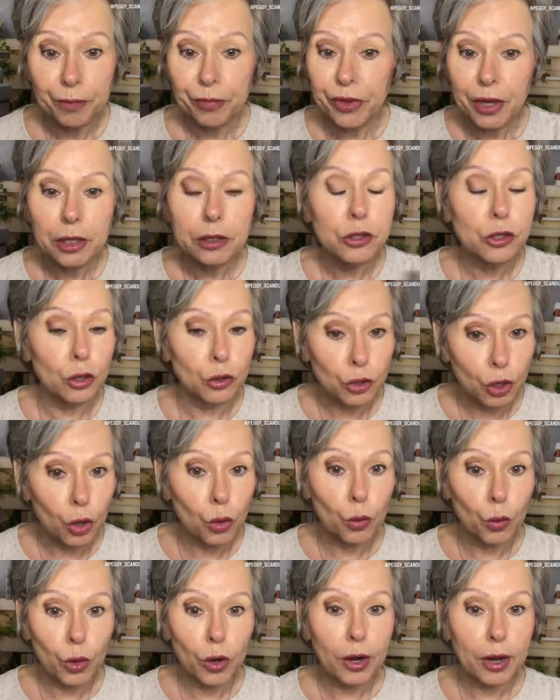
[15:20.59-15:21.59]
So don't
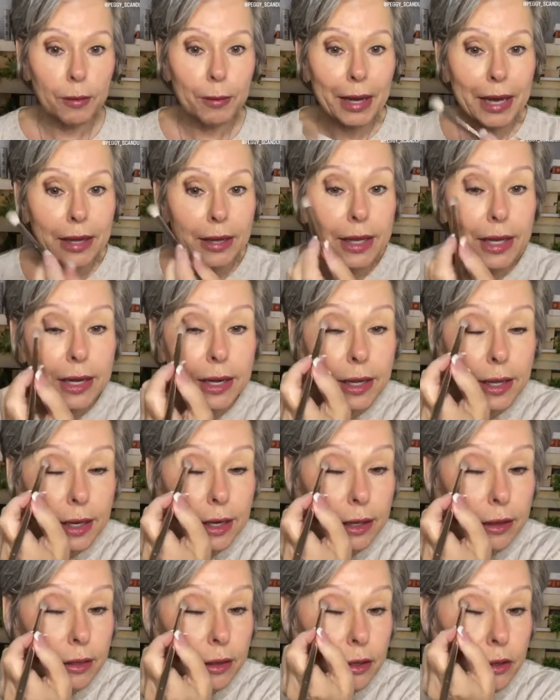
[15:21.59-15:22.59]
worry about getting it
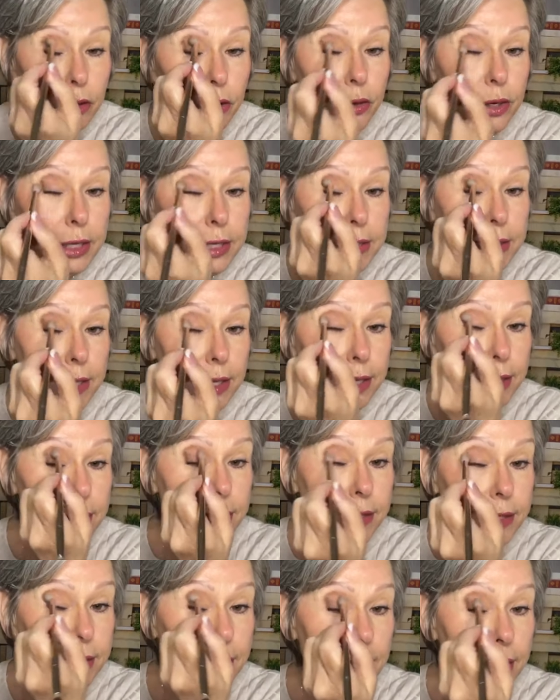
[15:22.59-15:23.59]
in the crease, like I
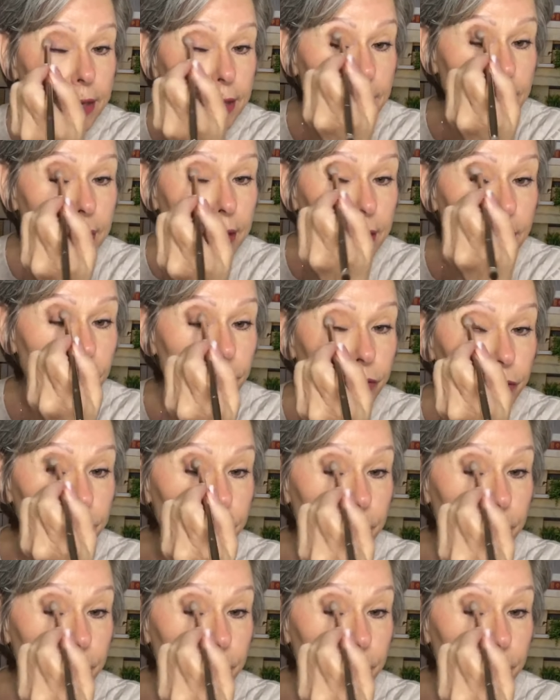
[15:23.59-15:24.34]
say, if